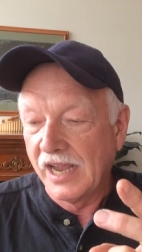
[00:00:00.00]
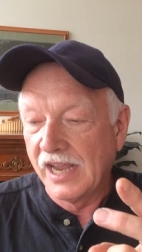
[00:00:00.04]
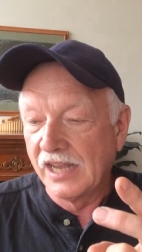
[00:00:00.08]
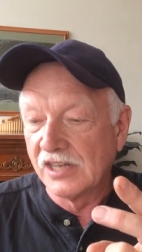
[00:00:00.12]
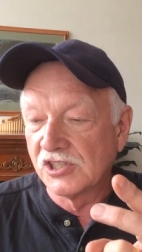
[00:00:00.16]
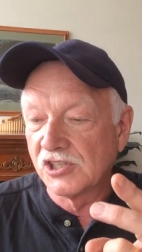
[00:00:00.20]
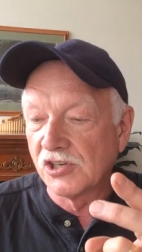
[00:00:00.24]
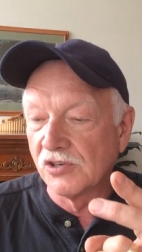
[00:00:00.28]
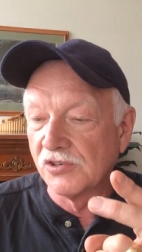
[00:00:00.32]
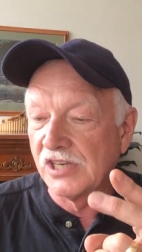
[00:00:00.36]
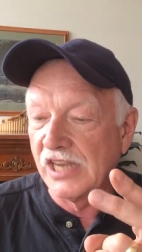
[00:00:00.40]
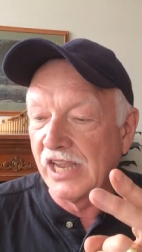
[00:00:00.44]

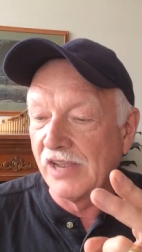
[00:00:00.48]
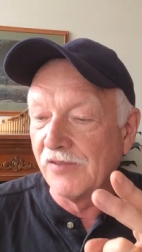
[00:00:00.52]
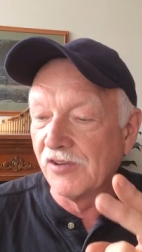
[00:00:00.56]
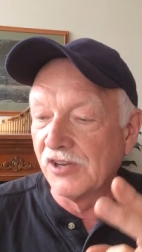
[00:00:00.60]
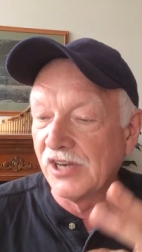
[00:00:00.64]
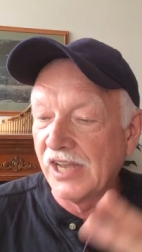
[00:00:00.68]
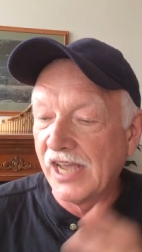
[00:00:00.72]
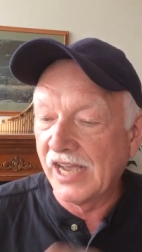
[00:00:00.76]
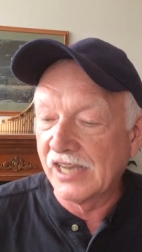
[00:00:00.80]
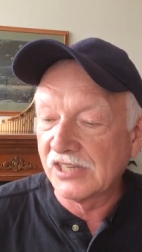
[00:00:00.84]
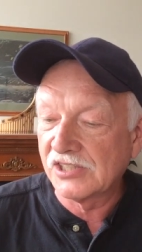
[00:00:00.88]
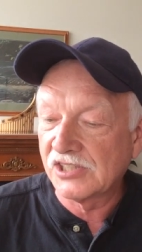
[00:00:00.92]
And so
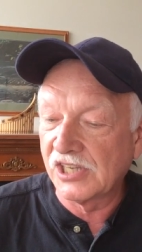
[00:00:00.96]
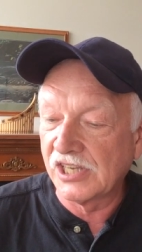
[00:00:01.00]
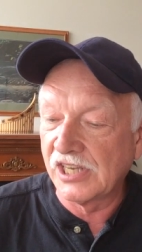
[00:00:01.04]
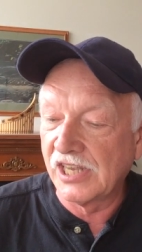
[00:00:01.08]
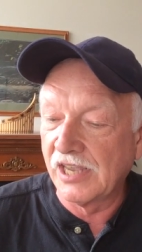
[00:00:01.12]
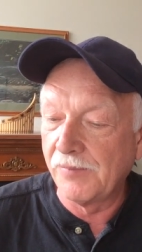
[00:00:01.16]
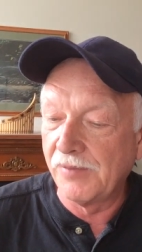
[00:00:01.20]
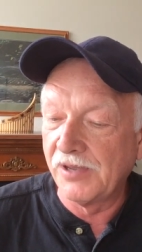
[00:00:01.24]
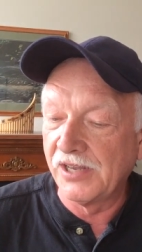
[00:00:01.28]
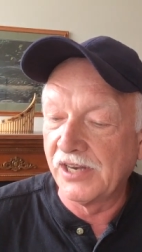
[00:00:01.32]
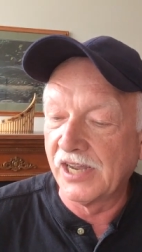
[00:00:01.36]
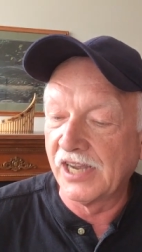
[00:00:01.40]
David asked the
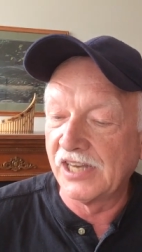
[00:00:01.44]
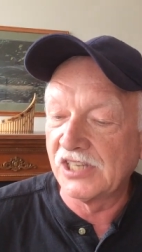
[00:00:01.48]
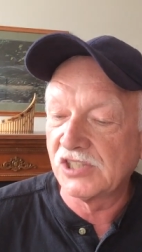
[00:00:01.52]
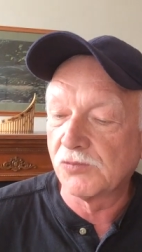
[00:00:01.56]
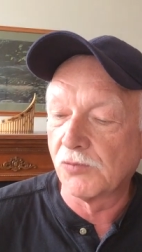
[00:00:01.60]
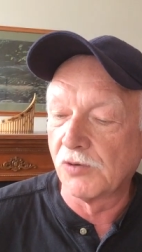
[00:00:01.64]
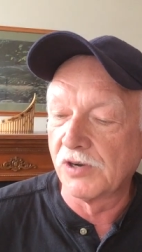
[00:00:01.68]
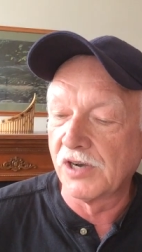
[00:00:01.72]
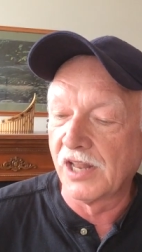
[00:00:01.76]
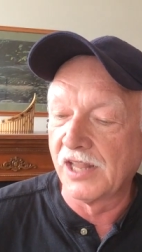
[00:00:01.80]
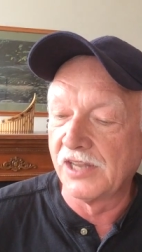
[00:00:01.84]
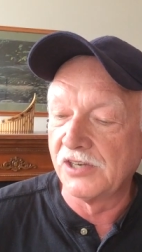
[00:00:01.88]

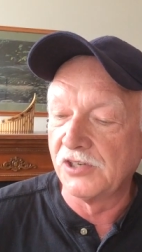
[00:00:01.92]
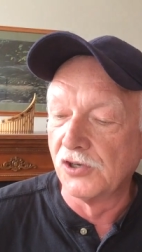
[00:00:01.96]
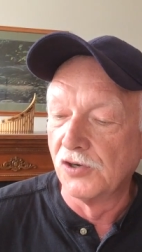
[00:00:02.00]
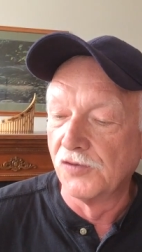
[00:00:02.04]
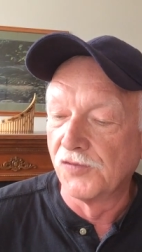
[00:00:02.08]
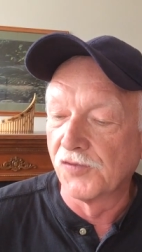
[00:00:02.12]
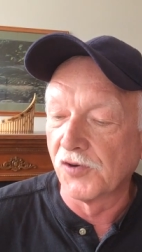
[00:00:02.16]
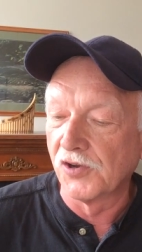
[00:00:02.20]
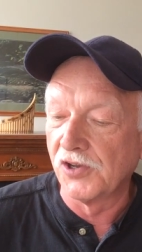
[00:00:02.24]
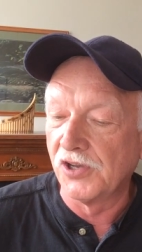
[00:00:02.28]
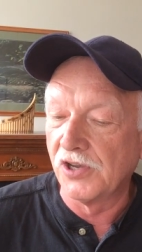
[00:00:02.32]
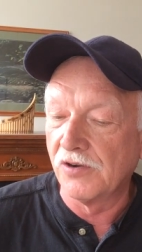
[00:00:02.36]
Gibeonites, "What will I
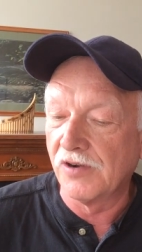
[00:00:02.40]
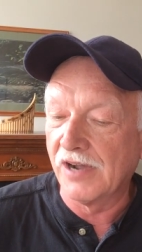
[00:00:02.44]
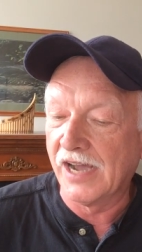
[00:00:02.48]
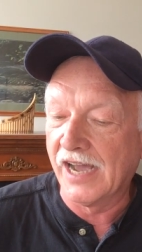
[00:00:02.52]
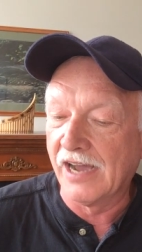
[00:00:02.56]
do for you?